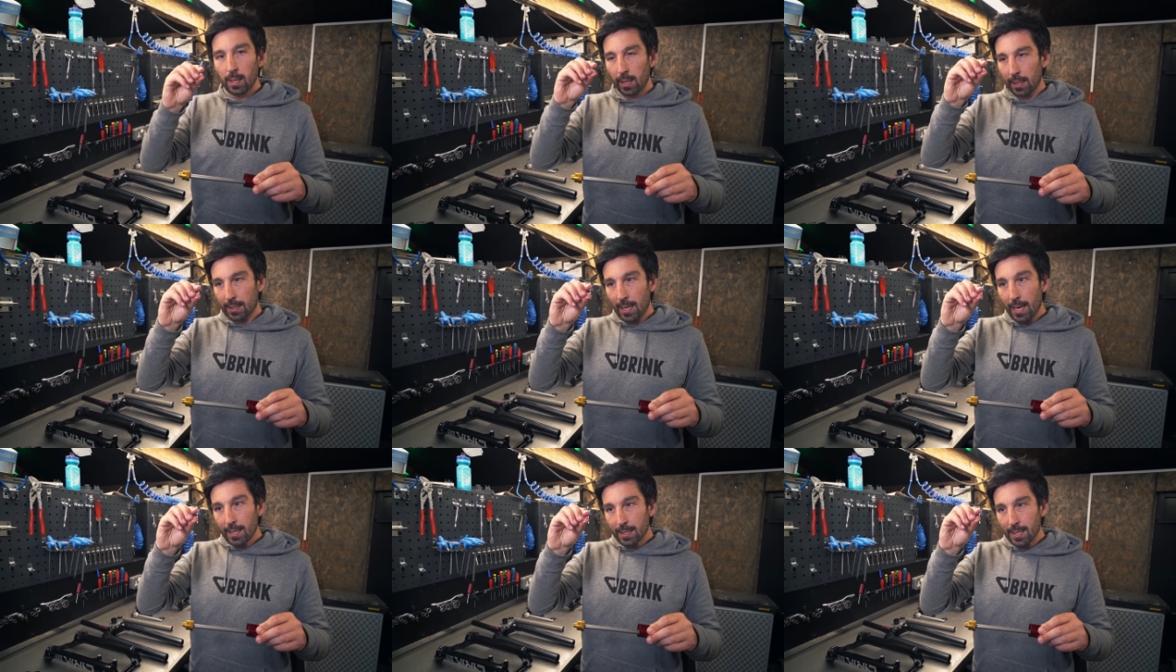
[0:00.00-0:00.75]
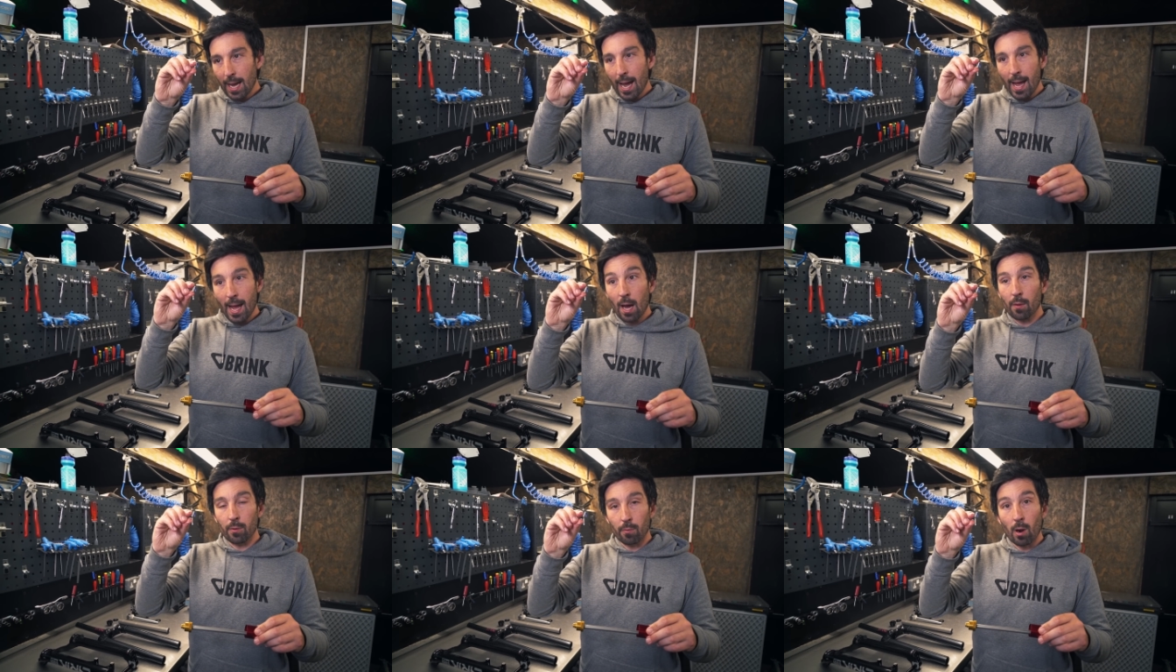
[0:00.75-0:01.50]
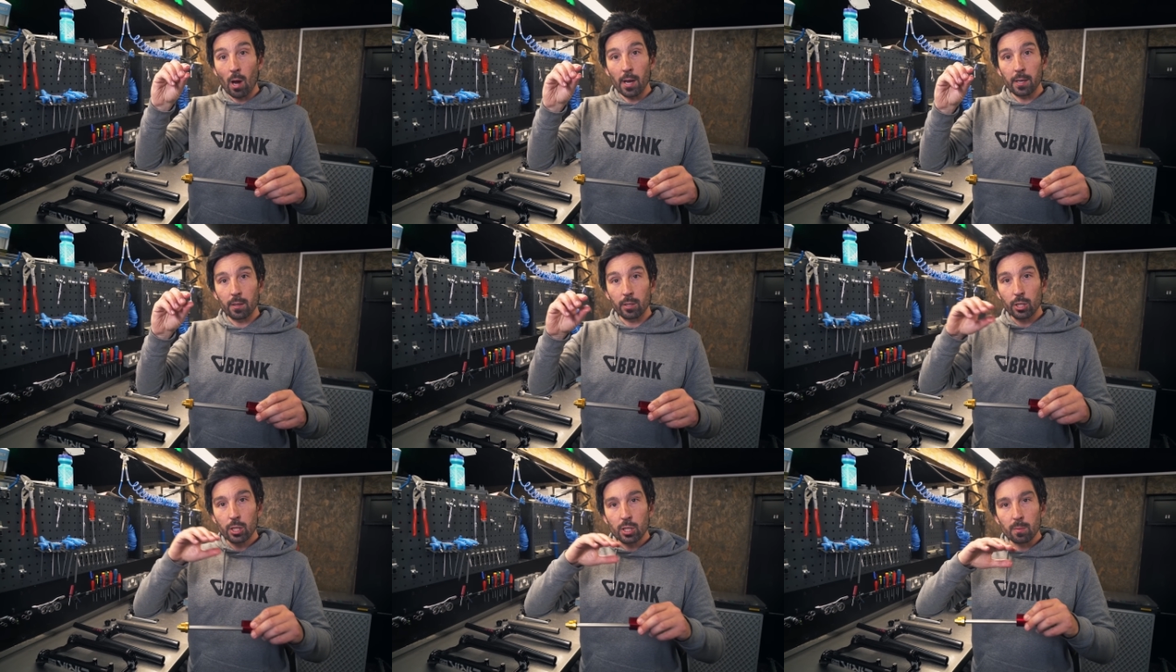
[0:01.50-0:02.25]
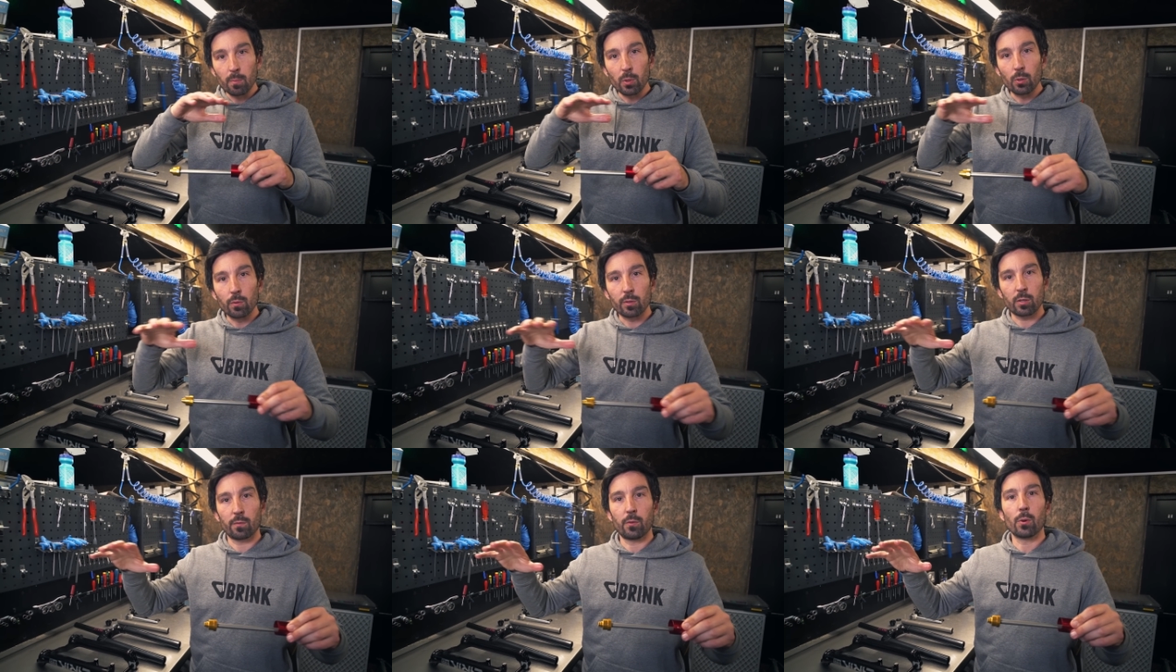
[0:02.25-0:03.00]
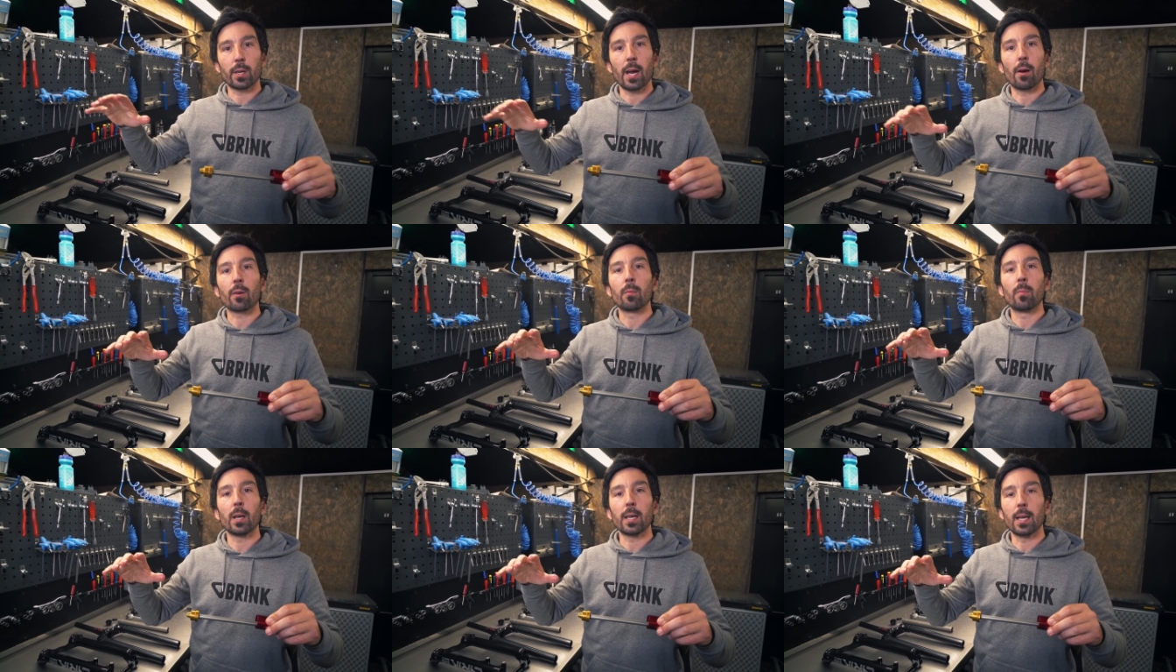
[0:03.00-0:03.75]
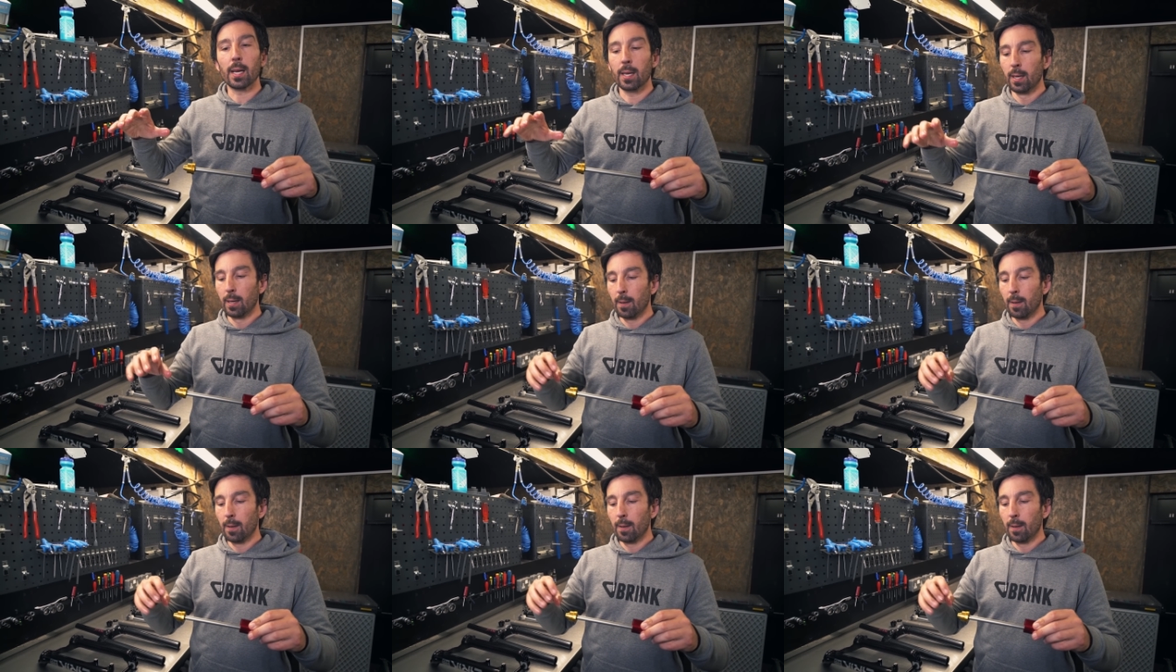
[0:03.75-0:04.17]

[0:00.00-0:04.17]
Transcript: It takes that out of the ride and just smooths the fork out completely.